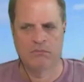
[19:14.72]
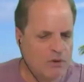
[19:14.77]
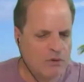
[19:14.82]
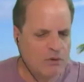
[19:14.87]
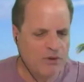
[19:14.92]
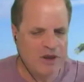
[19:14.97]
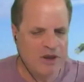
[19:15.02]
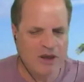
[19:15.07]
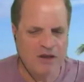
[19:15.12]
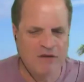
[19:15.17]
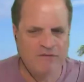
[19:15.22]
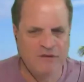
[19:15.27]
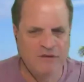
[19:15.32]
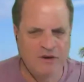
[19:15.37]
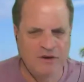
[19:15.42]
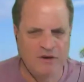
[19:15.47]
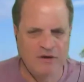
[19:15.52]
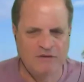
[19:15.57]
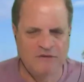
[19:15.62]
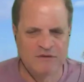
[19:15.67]
we have
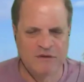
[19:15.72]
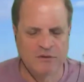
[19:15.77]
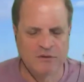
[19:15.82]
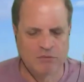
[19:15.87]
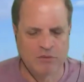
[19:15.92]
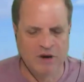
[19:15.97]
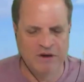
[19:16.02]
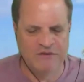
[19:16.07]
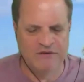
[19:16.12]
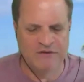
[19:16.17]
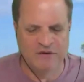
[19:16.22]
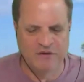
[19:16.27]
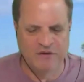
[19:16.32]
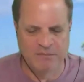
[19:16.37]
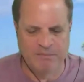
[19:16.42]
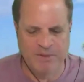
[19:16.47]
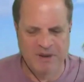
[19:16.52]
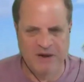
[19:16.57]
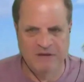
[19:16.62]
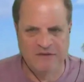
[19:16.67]
is the race to
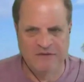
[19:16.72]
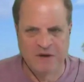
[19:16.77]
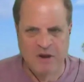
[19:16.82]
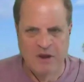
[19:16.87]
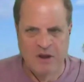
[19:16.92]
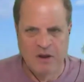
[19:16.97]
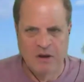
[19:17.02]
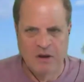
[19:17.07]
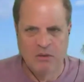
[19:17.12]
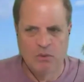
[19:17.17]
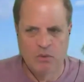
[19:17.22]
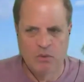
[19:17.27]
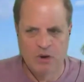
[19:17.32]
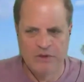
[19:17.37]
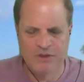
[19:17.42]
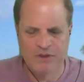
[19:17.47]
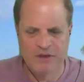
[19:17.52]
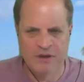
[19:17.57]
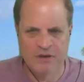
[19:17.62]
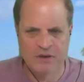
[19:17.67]
debase.
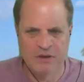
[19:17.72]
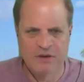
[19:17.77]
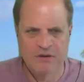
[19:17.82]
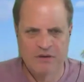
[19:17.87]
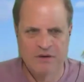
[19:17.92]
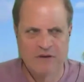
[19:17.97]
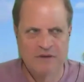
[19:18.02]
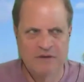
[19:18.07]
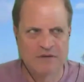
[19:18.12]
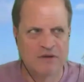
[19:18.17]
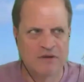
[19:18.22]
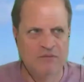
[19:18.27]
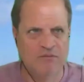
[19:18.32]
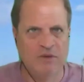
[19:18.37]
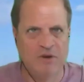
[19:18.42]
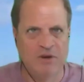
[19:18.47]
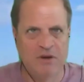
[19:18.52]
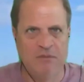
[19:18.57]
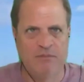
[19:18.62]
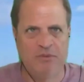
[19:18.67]
One thing that does give
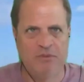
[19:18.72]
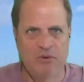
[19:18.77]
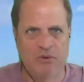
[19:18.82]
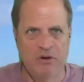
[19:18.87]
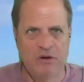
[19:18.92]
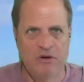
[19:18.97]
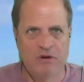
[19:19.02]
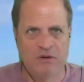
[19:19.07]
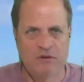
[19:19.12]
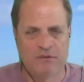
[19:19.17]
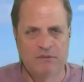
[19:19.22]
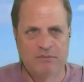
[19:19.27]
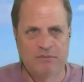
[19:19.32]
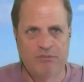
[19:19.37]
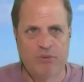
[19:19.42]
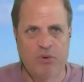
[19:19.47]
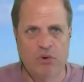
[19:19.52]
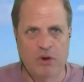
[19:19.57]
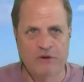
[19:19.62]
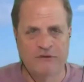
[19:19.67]
me pause,
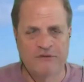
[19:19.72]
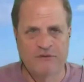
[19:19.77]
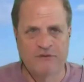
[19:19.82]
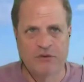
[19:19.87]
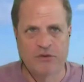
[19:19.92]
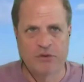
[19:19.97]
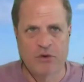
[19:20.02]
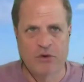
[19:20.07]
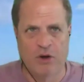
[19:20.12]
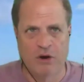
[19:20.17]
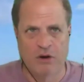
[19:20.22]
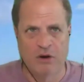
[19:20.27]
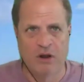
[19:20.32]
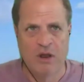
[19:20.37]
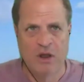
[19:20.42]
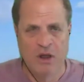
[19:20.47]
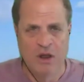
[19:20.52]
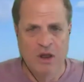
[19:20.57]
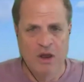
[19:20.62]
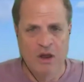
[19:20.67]
pause for thought
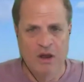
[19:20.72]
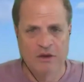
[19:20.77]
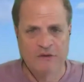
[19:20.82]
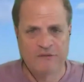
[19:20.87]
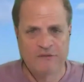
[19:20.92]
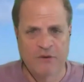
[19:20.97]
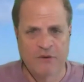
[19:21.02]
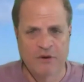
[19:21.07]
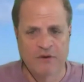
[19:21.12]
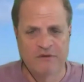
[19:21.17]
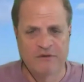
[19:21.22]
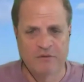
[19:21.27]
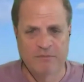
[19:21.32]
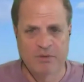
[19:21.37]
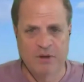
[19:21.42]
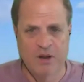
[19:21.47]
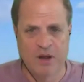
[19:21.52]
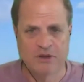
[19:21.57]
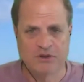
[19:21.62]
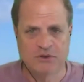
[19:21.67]
as far as
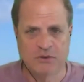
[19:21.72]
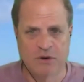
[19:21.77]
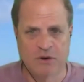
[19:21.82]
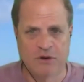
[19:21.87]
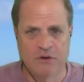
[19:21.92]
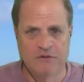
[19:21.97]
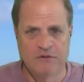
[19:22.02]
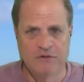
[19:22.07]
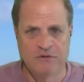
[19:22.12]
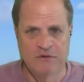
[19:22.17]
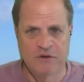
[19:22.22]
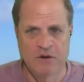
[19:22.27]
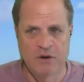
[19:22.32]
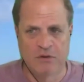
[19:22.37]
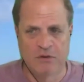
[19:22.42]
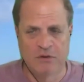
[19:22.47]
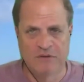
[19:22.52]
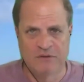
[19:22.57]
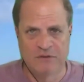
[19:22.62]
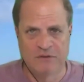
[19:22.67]
supply shortages
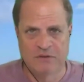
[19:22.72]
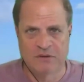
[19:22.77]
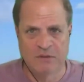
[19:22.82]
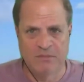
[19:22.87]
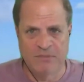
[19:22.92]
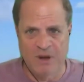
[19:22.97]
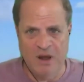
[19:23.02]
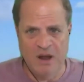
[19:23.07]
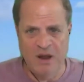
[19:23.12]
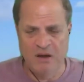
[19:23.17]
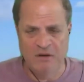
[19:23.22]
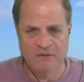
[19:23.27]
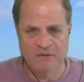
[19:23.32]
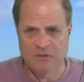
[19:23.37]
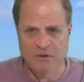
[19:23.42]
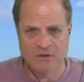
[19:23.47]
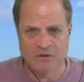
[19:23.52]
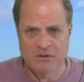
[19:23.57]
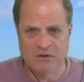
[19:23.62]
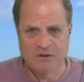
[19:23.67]
go, is the mines
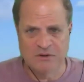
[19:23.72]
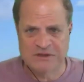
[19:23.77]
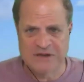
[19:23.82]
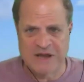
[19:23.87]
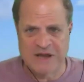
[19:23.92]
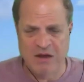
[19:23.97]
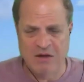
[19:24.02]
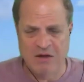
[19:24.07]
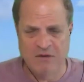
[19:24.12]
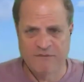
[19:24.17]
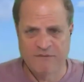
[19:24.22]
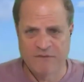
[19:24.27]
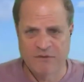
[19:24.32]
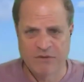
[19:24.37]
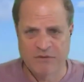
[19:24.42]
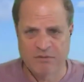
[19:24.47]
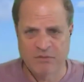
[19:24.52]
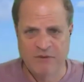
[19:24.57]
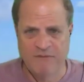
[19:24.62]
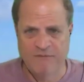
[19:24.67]
were closed down for
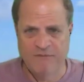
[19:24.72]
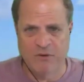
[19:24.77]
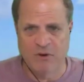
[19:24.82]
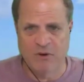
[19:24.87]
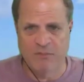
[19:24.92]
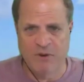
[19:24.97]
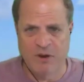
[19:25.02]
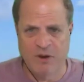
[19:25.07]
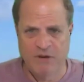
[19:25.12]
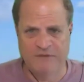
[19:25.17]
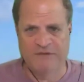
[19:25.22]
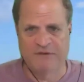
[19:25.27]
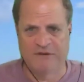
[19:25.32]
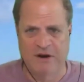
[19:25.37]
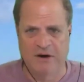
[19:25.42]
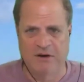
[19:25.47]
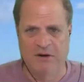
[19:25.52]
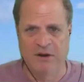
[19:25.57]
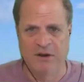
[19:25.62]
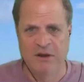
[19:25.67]
three, four months,
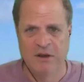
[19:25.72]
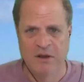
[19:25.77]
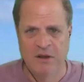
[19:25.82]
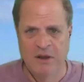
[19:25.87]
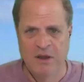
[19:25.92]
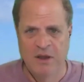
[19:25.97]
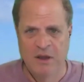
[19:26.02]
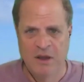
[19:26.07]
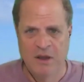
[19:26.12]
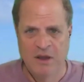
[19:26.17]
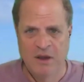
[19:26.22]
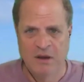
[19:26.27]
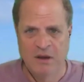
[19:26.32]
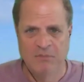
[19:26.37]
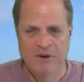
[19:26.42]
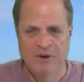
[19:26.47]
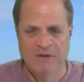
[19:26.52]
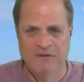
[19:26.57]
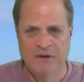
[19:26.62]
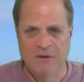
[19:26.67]
Gary. It
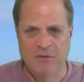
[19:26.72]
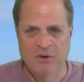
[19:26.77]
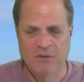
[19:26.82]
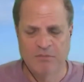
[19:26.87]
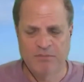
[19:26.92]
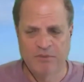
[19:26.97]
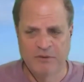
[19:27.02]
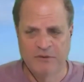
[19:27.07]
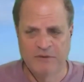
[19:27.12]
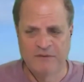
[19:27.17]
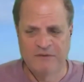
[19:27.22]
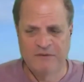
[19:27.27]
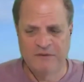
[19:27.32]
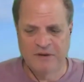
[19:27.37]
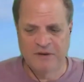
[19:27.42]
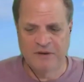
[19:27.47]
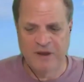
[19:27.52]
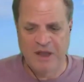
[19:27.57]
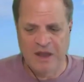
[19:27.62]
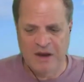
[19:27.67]
means they weren't
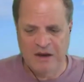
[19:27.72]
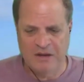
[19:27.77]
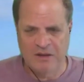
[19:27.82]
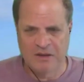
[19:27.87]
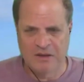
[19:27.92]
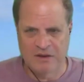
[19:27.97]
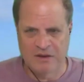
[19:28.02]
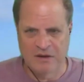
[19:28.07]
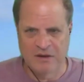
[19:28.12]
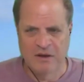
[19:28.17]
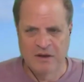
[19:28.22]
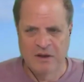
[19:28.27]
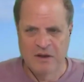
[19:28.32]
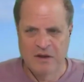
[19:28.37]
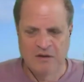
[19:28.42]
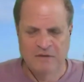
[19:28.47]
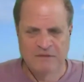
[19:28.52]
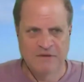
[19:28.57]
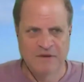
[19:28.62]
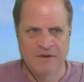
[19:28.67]
producing anything.
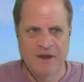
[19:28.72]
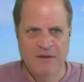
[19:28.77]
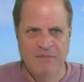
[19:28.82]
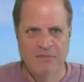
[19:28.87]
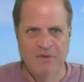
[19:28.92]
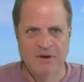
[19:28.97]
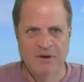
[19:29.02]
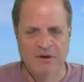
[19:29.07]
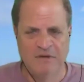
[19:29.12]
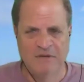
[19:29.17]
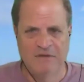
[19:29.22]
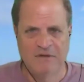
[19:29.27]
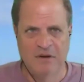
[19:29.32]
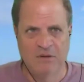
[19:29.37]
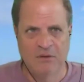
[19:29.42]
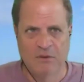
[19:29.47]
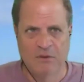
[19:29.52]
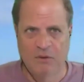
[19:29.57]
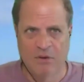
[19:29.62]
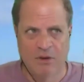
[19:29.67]
So that means that
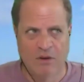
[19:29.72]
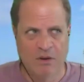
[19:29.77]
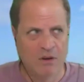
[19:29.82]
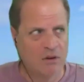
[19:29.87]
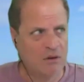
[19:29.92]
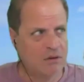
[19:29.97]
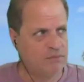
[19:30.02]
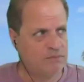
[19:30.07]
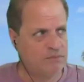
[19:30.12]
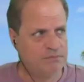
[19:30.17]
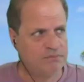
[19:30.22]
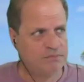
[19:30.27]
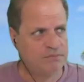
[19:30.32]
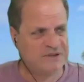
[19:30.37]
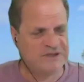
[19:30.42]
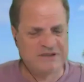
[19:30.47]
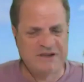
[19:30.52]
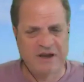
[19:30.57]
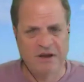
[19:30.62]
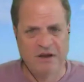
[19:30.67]
all
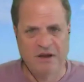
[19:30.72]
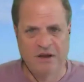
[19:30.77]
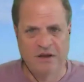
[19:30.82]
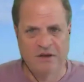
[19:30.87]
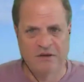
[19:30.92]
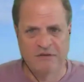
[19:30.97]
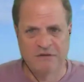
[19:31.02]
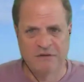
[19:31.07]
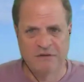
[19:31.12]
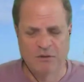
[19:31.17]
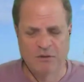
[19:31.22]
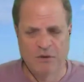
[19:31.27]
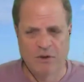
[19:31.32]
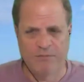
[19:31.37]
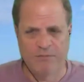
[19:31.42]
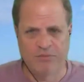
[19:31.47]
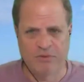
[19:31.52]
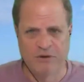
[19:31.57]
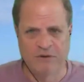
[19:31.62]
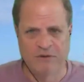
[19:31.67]
sales, all
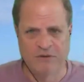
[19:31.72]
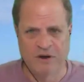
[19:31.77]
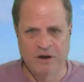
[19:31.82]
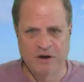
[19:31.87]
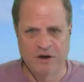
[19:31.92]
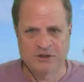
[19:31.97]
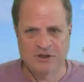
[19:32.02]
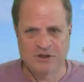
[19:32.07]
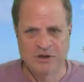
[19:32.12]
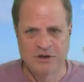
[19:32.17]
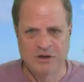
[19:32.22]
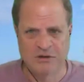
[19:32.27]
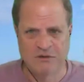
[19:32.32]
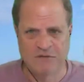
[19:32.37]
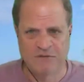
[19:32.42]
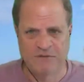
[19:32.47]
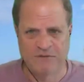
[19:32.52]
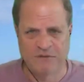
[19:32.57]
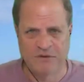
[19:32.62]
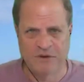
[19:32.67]
production
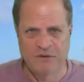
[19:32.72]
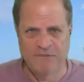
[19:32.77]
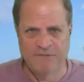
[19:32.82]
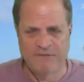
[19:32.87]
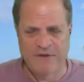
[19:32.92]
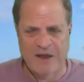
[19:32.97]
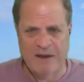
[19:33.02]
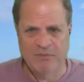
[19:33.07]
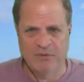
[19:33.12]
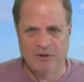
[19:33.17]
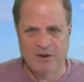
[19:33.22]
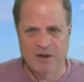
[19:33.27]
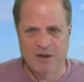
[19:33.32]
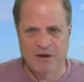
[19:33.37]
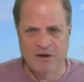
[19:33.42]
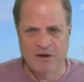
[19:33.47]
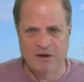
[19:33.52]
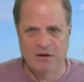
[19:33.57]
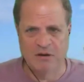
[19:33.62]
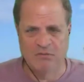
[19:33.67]
of uh,
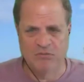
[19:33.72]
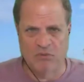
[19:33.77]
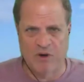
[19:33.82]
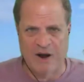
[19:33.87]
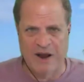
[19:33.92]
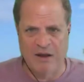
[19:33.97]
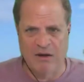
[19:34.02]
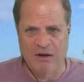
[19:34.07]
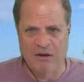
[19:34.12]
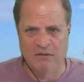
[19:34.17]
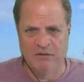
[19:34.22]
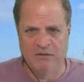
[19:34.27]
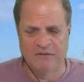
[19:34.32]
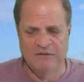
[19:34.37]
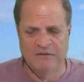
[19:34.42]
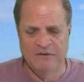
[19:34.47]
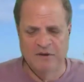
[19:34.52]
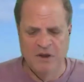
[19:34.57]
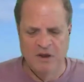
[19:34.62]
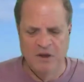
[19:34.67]
fabricated
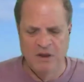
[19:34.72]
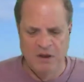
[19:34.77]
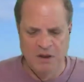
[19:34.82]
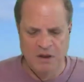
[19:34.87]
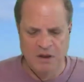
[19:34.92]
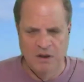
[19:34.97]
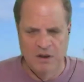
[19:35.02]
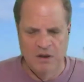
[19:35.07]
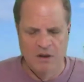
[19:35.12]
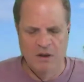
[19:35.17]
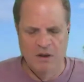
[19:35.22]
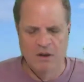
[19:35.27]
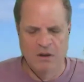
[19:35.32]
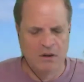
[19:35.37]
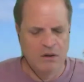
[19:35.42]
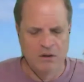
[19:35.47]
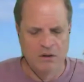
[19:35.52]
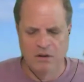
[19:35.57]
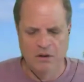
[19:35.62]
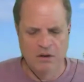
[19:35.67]
rounds,
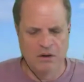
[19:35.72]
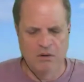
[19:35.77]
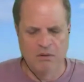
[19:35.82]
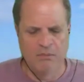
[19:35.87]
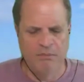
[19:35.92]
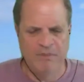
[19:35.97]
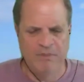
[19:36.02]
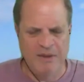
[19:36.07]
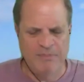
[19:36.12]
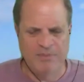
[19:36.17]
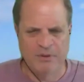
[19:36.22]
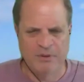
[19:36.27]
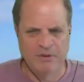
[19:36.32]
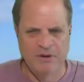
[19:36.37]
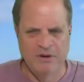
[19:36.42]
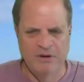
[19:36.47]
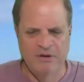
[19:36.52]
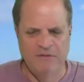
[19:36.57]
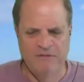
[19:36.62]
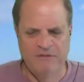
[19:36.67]
maple
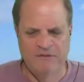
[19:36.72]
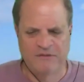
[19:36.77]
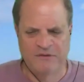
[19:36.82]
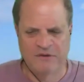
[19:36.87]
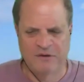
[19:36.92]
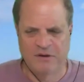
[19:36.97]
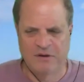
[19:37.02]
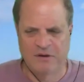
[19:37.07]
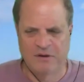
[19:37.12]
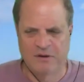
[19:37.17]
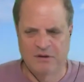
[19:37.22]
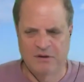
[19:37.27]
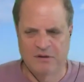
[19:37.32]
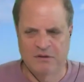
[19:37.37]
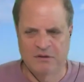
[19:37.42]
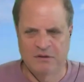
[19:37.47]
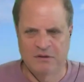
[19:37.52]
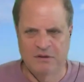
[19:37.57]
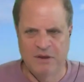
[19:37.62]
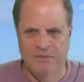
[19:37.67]
leaves, uh,
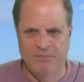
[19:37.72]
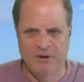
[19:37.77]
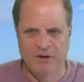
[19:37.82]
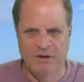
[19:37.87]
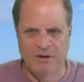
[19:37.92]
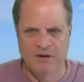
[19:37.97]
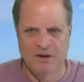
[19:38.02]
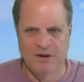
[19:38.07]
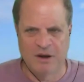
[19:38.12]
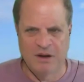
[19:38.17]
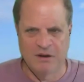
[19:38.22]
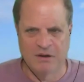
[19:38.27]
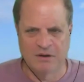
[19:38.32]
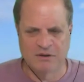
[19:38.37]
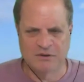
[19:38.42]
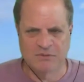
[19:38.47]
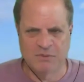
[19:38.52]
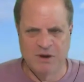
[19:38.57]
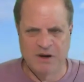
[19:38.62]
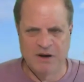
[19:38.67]
Liberty
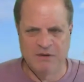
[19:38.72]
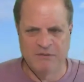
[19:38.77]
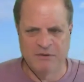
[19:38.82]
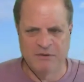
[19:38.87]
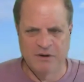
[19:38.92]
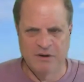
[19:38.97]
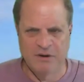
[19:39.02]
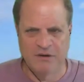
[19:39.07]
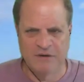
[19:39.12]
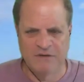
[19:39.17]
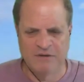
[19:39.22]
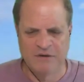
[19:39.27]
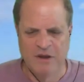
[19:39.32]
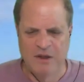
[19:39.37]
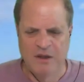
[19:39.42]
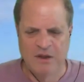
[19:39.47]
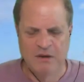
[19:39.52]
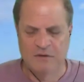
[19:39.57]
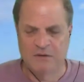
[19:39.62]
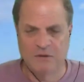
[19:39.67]
dollars, whatever it is,
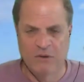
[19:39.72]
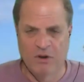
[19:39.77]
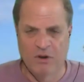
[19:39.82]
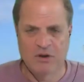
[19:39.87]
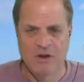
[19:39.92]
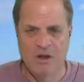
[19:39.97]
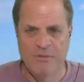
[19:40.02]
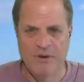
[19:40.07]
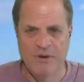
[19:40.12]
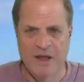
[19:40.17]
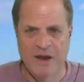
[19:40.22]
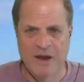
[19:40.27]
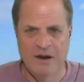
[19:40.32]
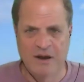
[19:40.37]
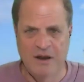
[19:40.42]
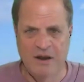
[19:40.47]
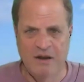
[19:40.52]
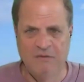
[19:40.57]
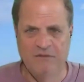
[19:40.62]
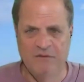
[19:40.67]
all coming out
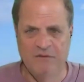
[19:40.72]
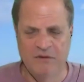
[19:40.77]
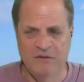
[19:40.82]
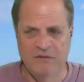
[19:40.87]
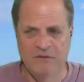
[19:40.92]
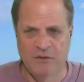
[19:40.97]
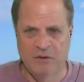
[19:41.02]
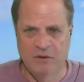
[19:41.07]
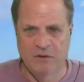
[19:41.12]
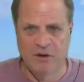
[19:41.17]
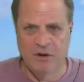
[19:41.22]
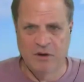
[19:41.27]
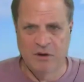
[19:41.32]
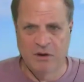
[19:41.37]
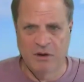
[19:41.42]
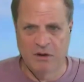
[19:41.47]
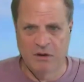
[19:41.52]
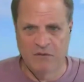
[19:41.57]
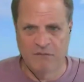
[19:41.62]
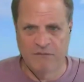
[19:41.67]
of inventory
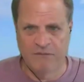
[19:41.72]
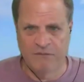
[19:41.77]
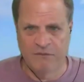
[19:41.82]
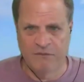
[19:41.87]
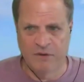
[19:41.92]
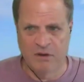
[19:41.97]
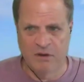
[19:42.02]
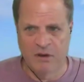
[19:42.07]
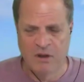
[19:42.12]
of uh,